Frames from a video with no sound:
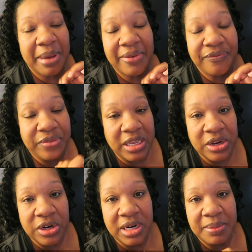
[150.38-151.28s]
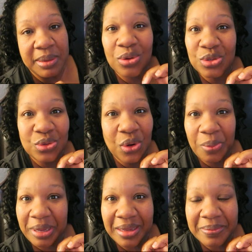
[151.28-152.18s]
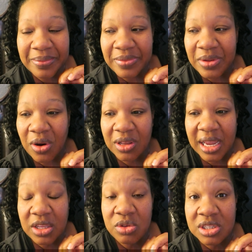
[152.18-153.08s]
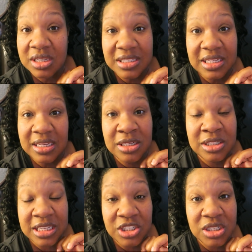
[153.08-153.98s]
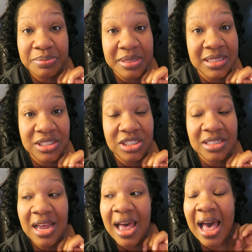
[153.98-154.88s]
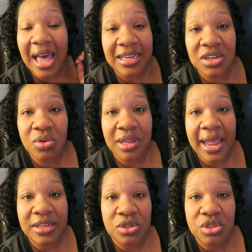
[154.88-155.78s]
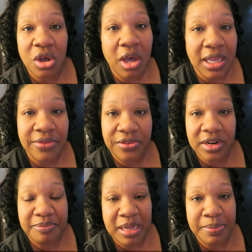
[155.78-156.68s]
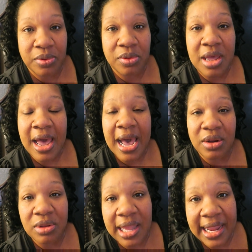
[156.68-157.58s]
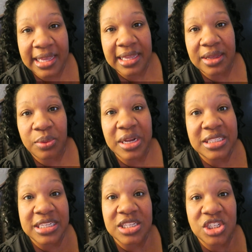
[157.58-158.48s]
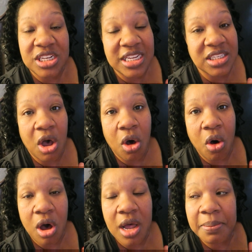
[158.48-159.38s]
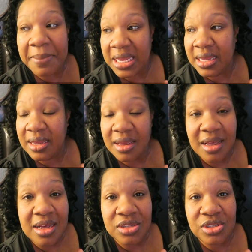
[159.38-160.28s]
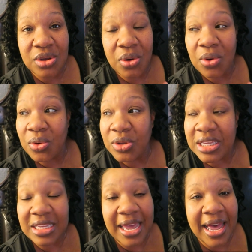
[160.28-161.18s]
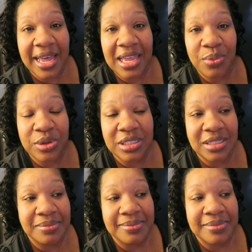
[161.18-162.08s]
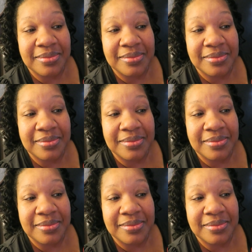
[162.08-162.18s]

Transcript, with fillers: my fear those who know me are like you took a te teaching position I don't like to talk in front of people I don't like when attention is all on me so yeah it was